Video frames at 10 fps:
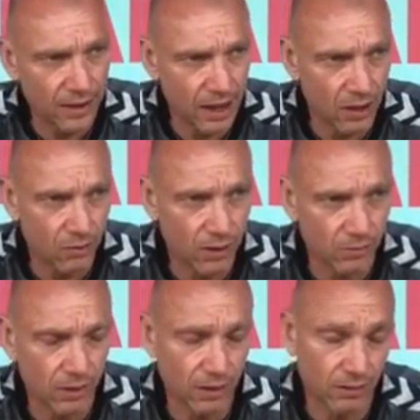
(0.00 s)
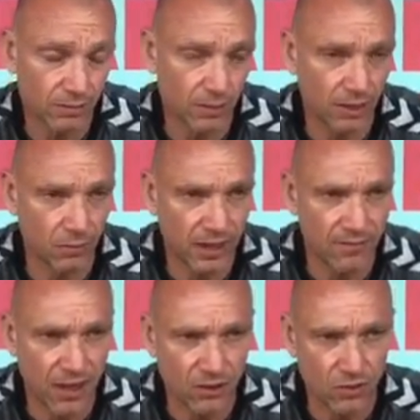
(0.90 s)
we give
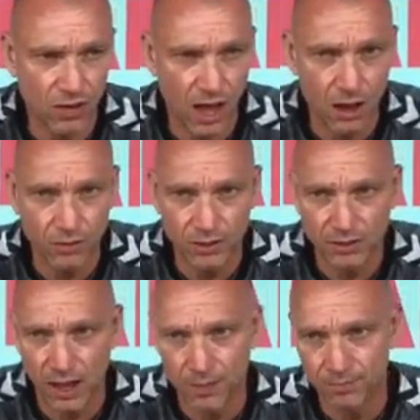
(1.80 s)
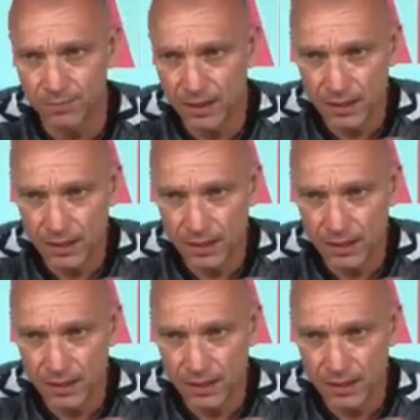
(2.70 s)
it a good go and